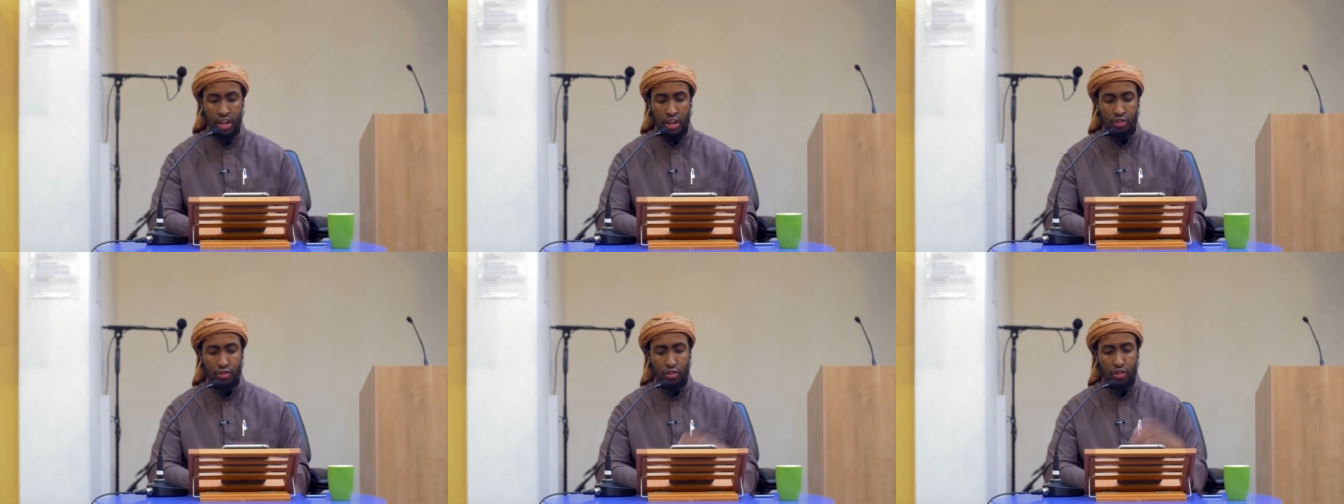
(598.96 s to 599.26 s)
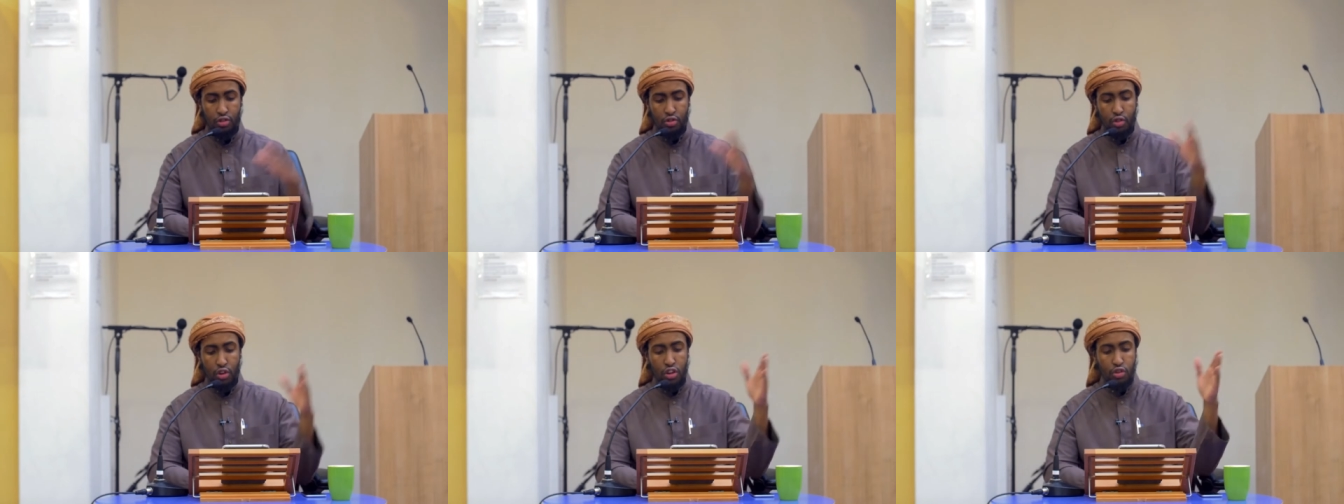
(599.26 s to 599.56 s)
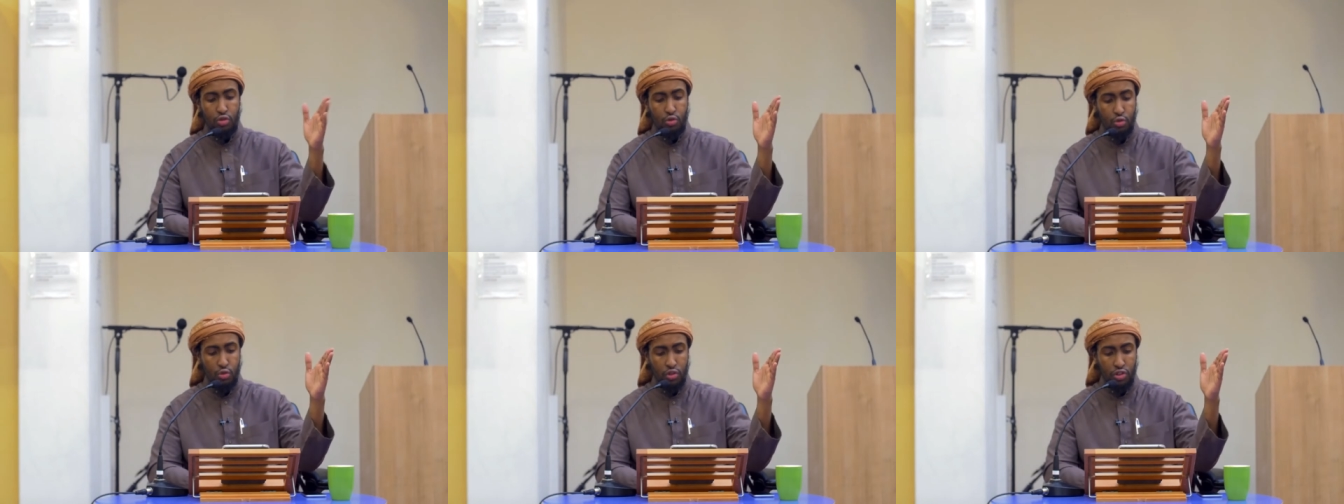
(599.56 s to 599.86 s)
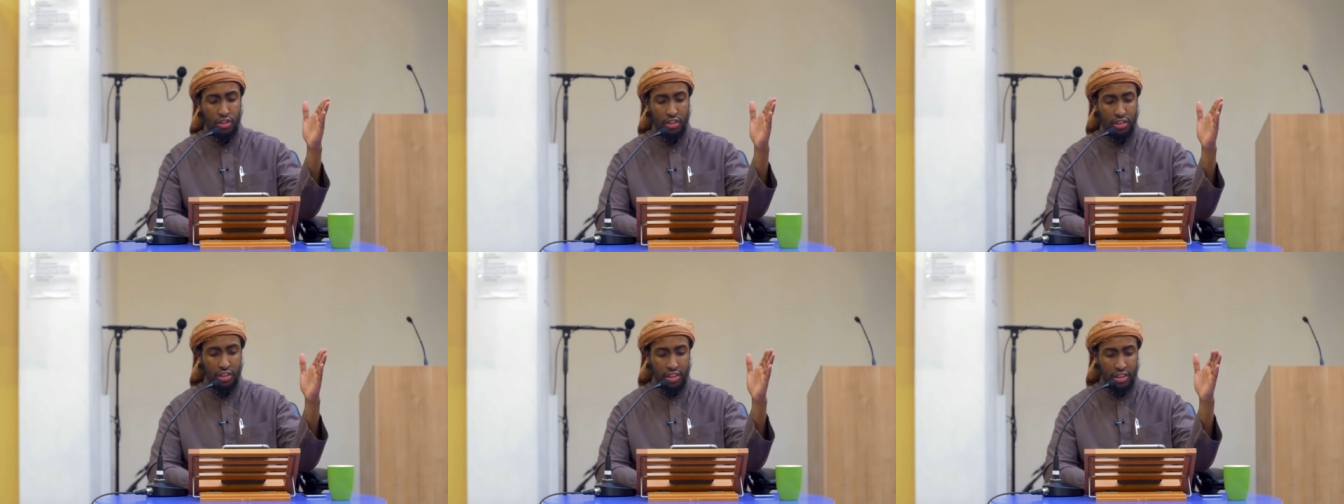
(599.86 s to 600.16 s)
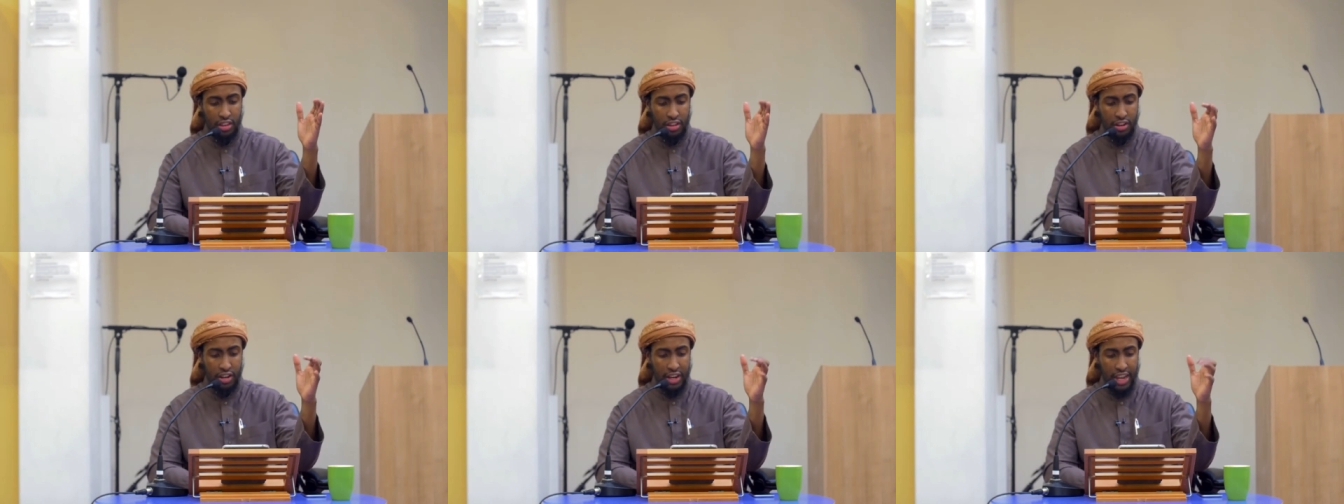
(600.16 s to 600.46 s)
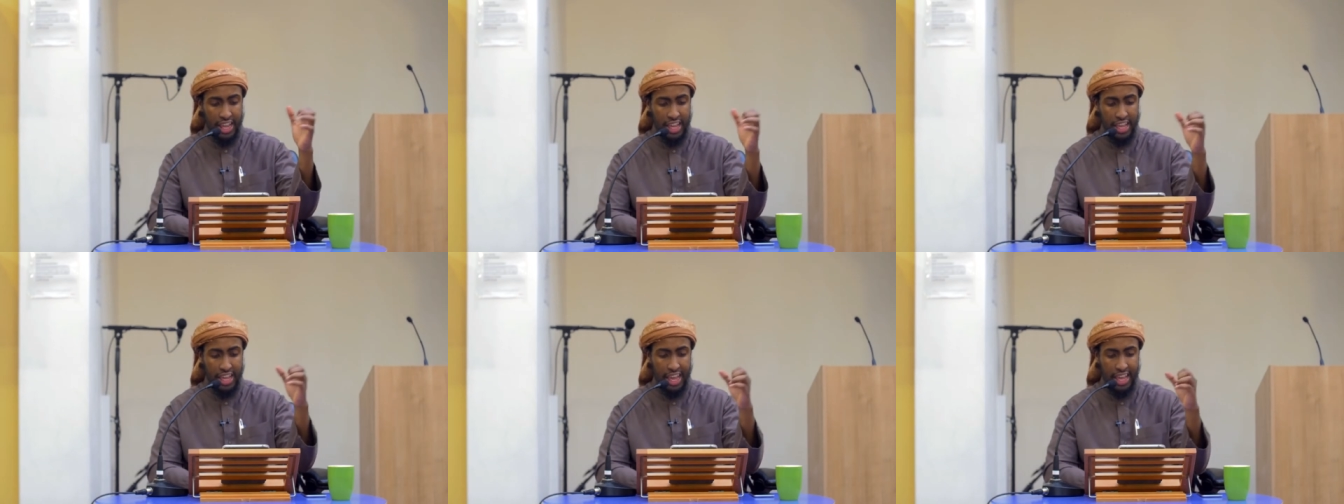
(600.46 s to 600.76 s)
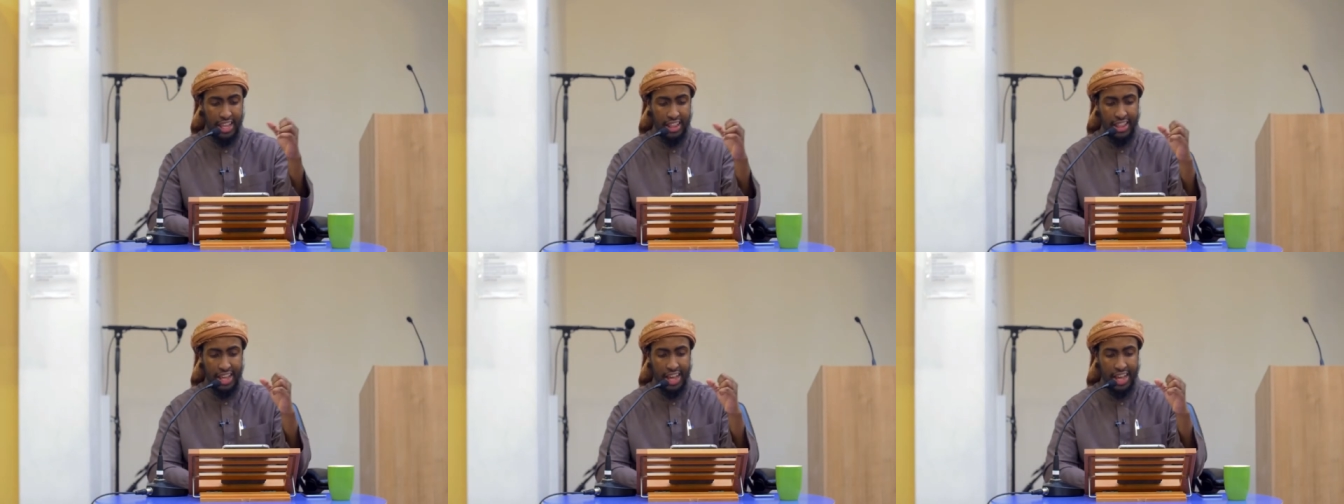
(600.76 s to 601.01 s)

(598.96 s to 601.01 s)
So the scholars who negate